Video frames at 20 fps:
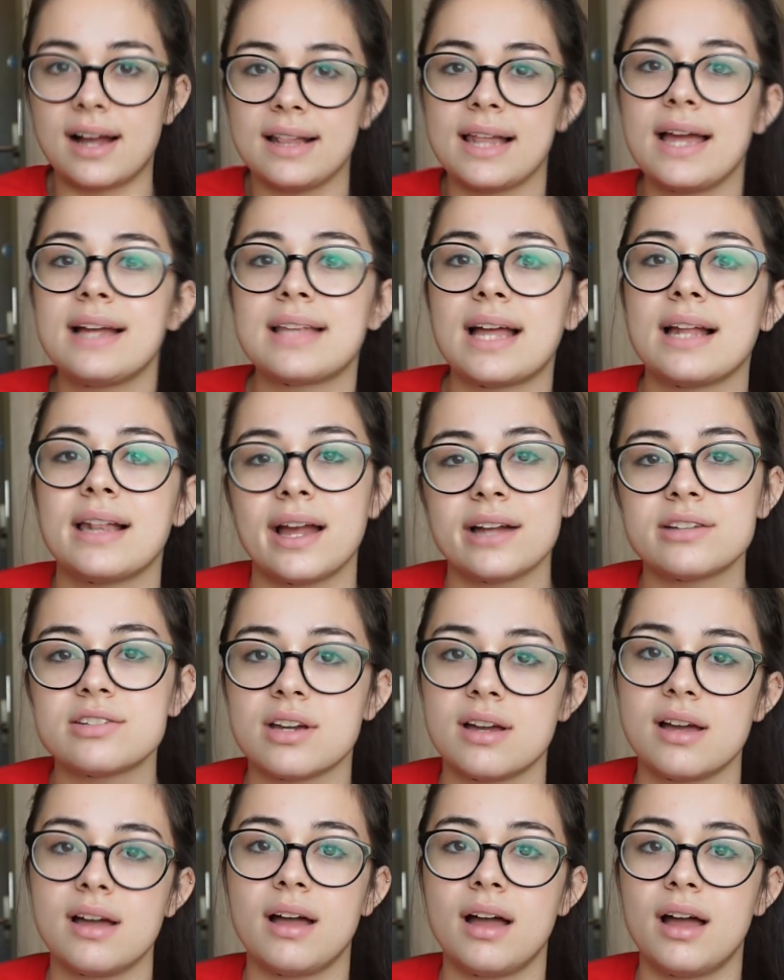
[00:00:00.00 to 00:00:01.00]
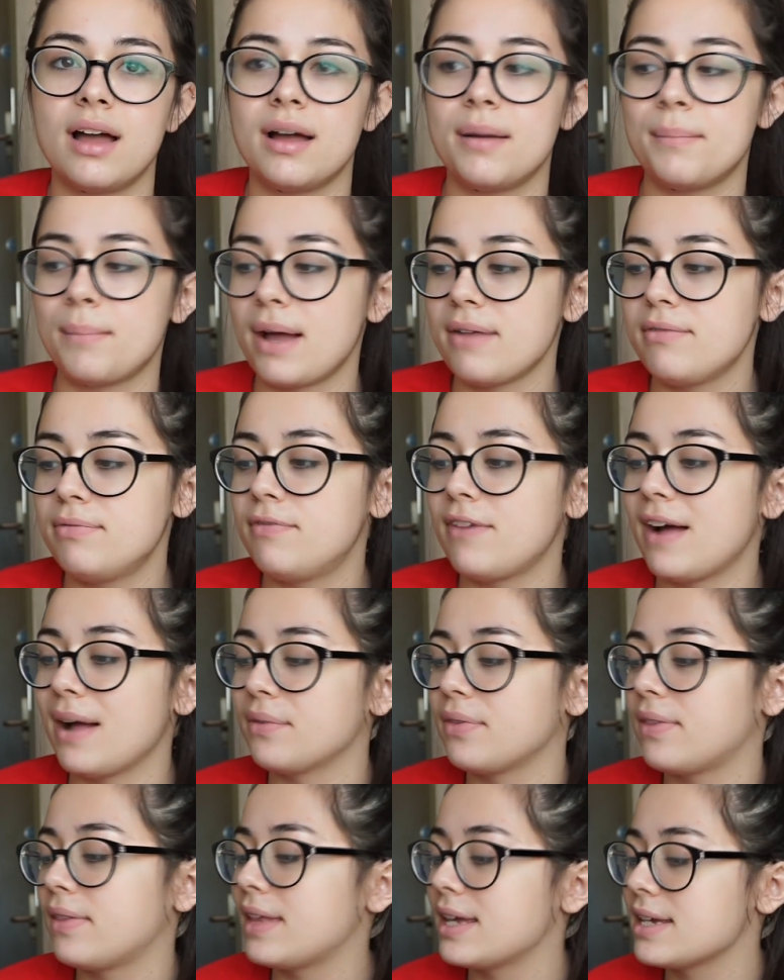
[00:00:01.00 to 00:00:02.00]
I liked that lecture. I
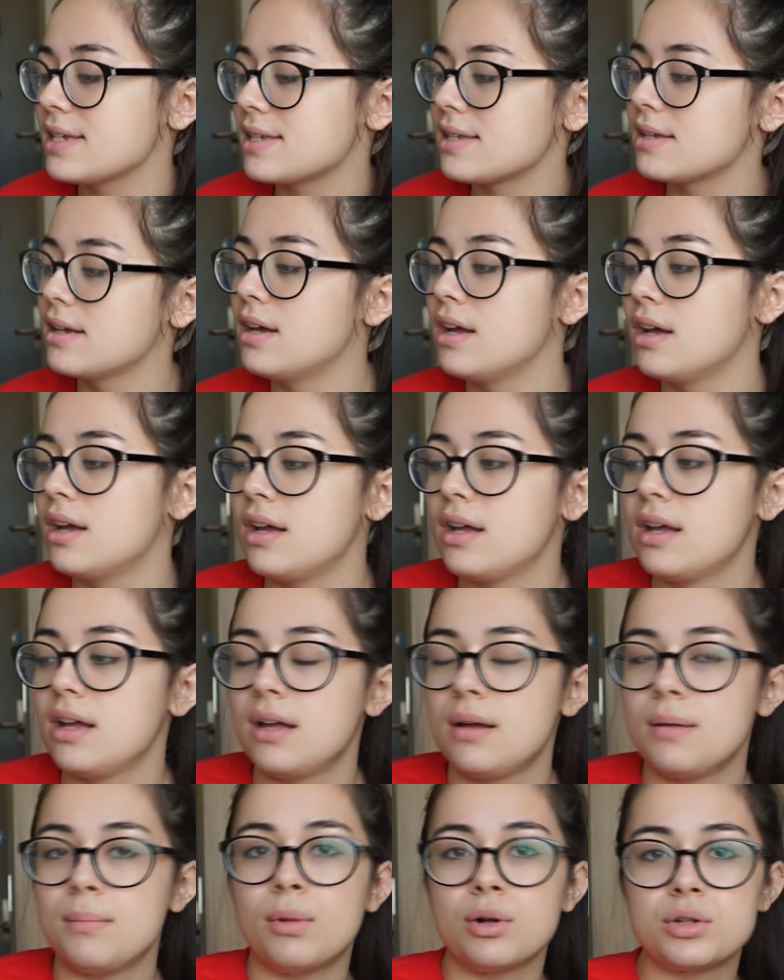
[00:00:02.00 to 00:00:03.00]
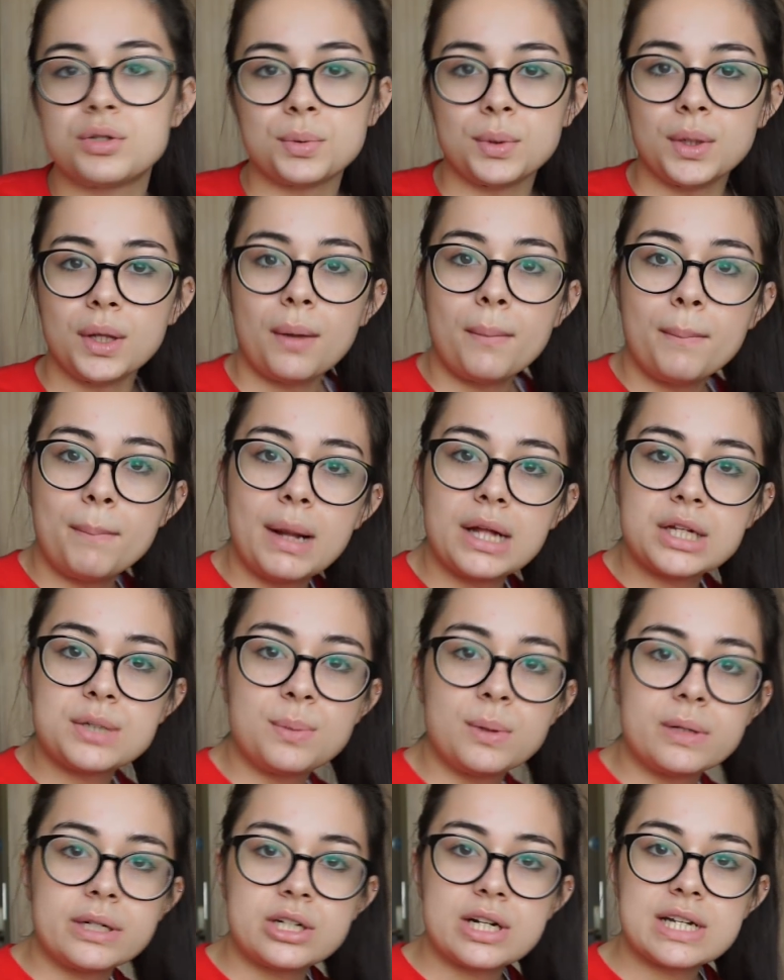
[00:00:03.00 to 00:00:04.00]
found this module
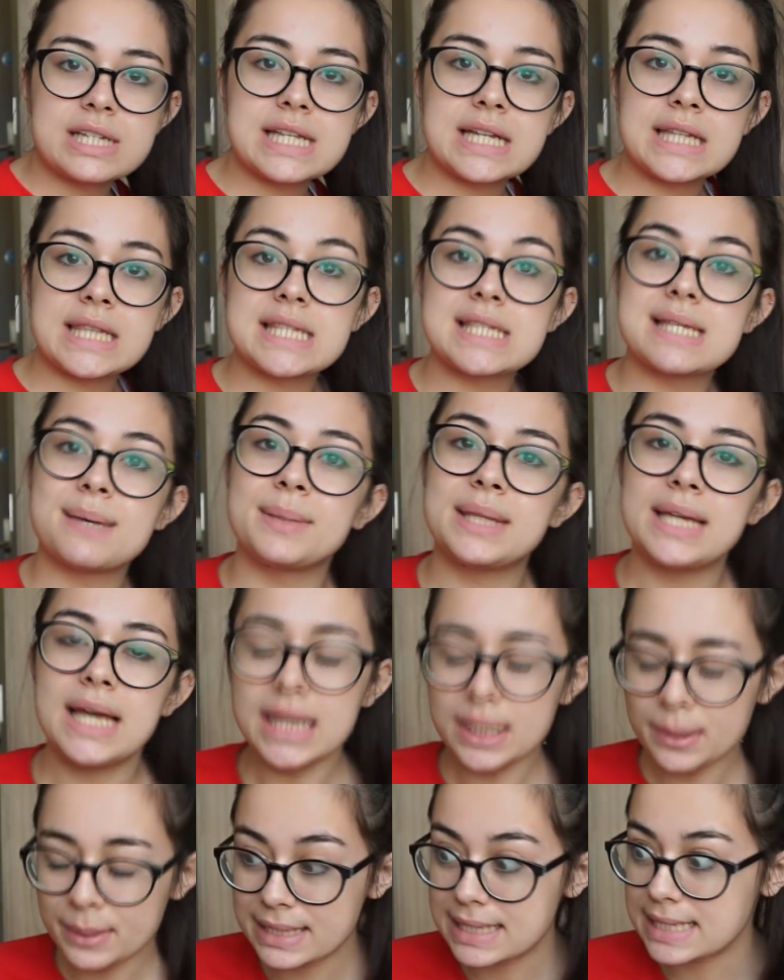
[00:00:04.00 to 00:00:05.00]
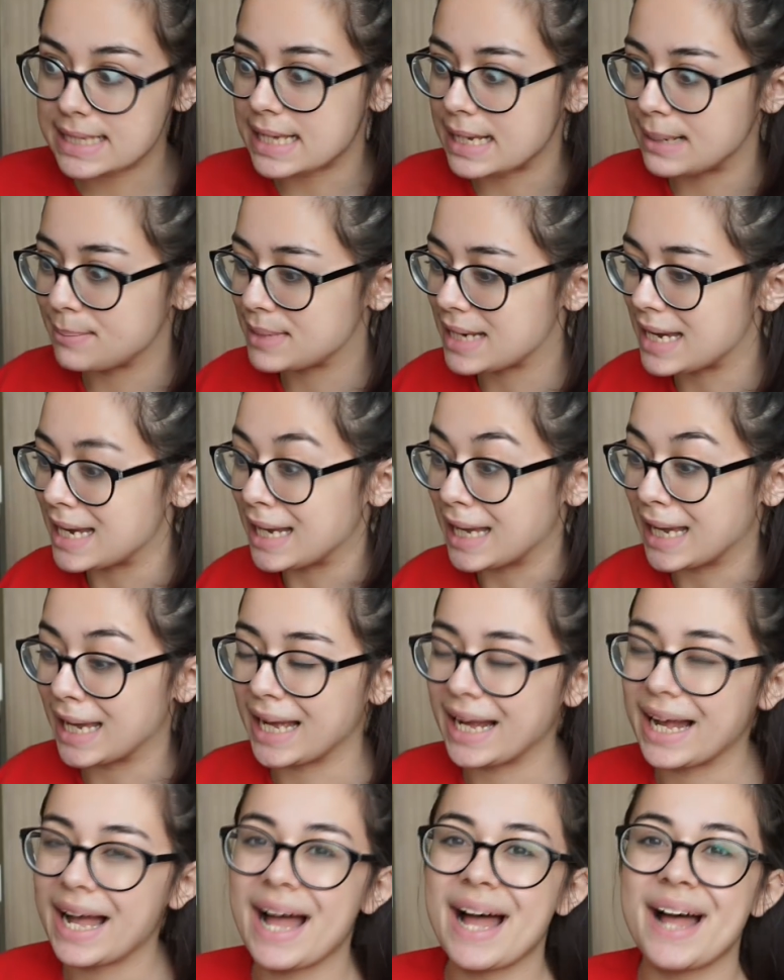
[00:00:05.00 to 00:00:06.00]
much more interesting than some of the other ones I'm
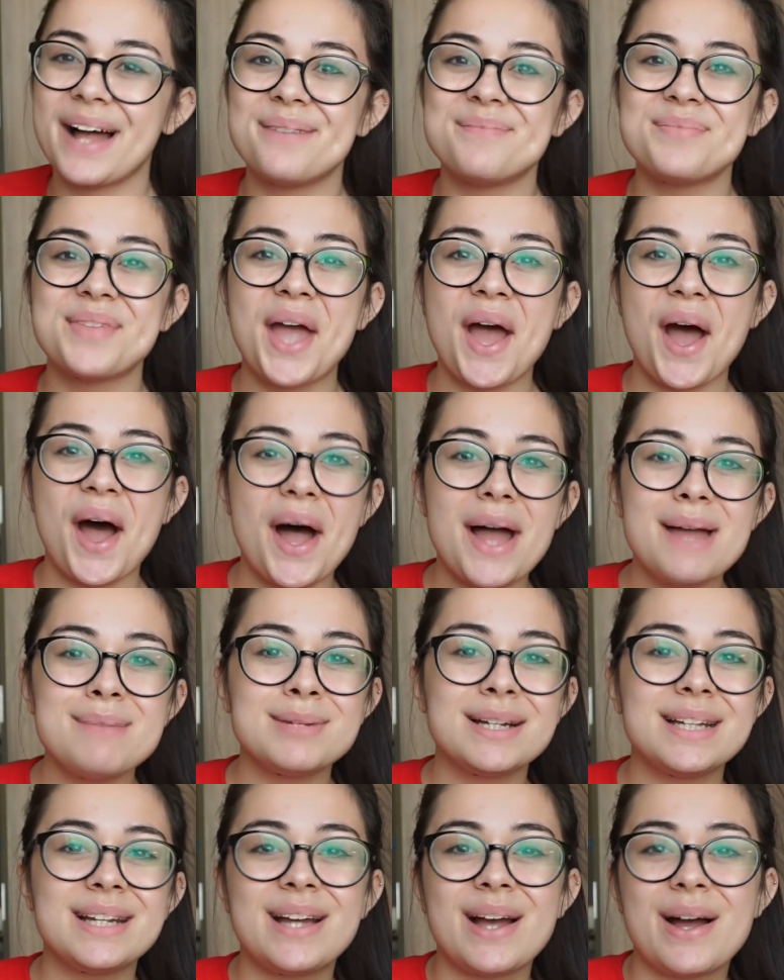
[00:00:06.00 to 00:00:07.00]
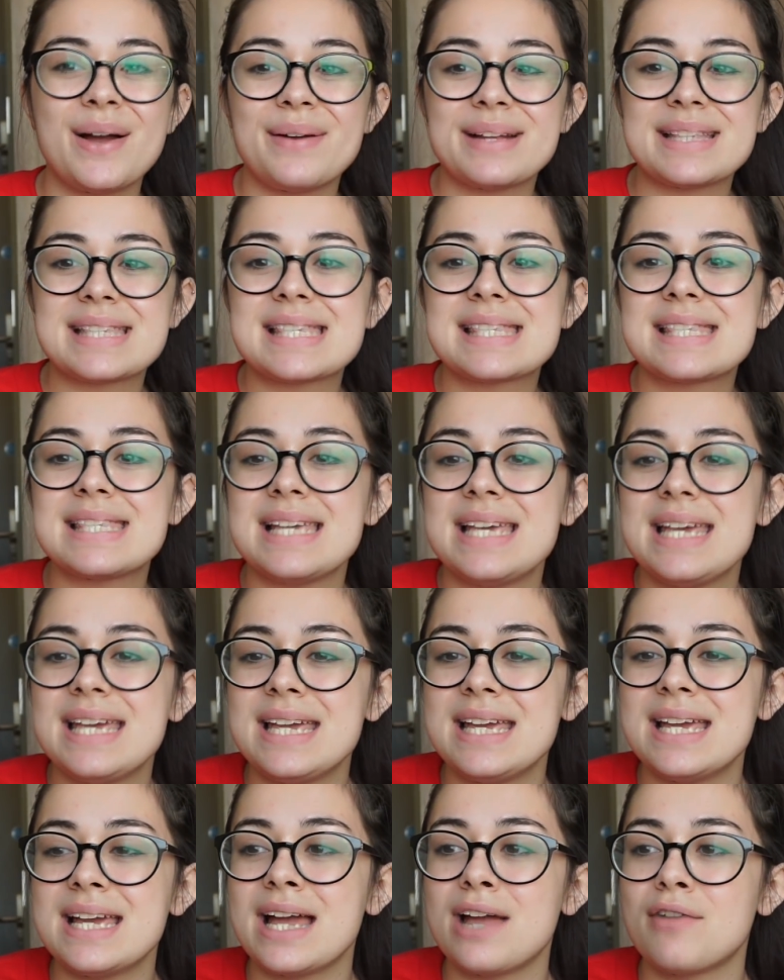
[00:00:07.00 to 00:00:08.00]
taking. I'm gonna go and
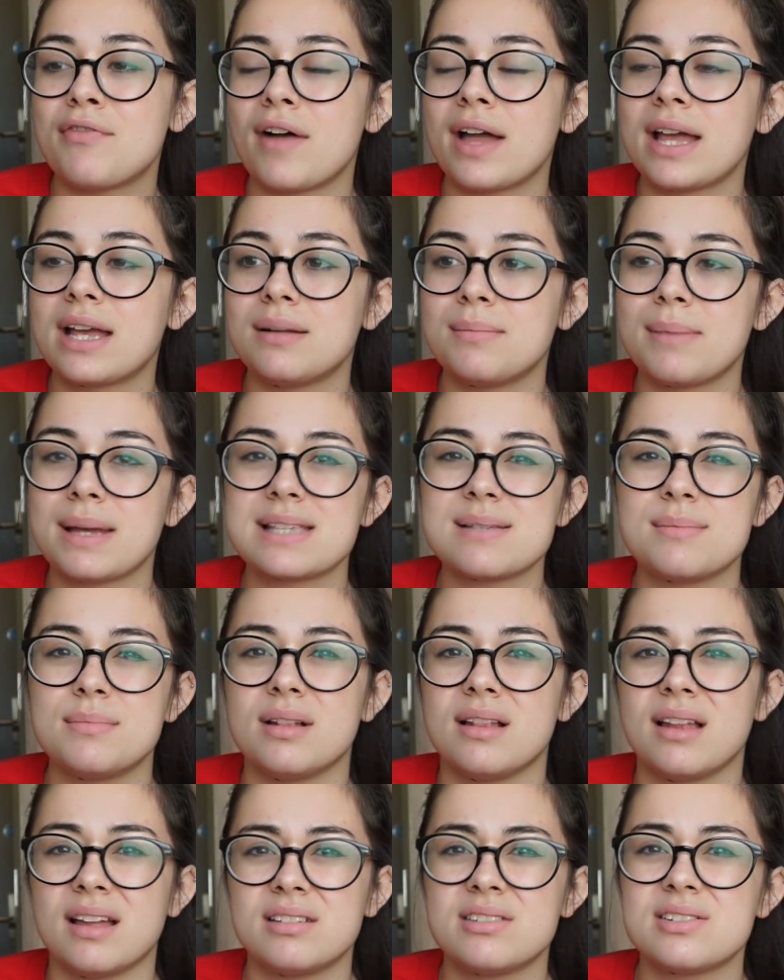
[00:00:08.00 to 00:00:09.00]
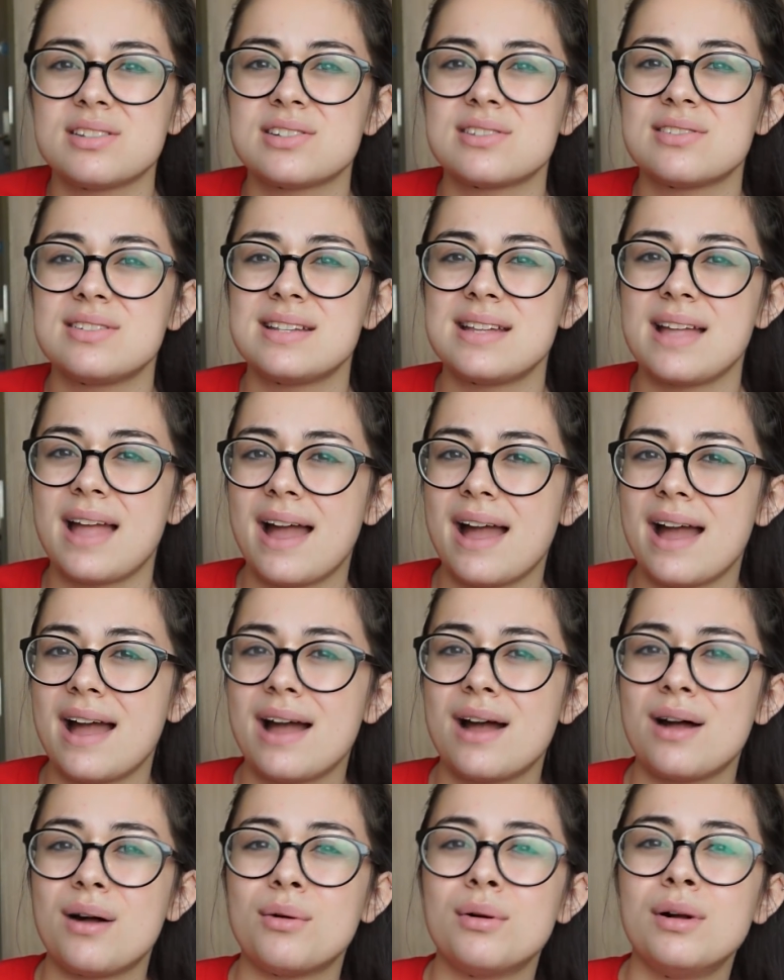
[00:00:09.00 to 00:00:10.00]
see if I can make some lunch
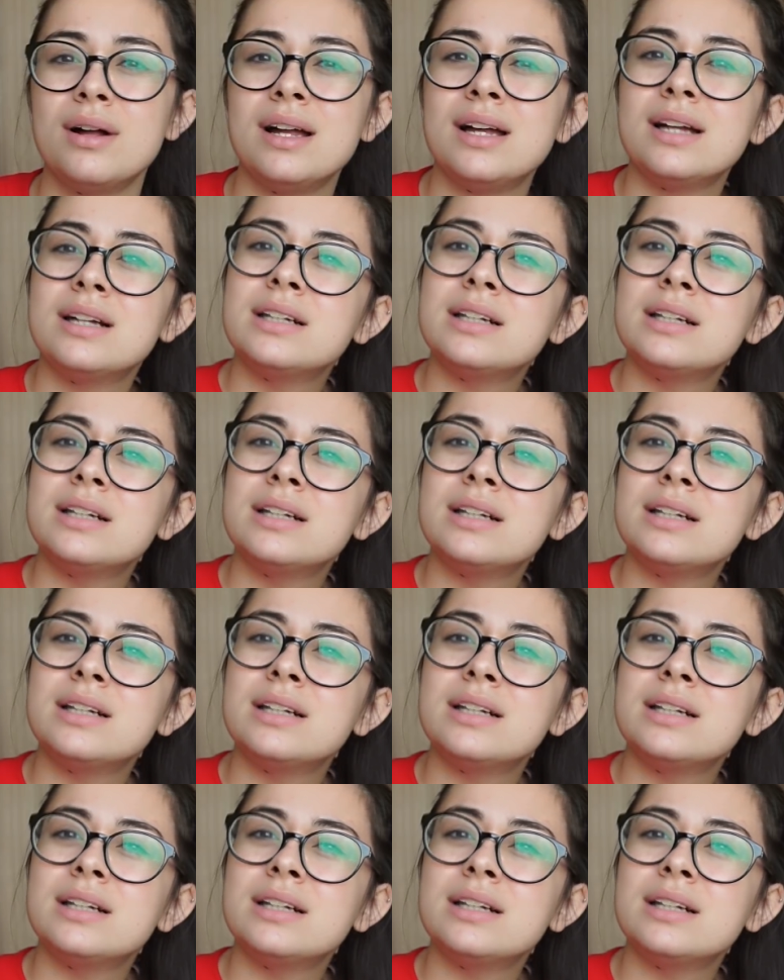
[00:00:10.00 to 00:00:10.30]
now,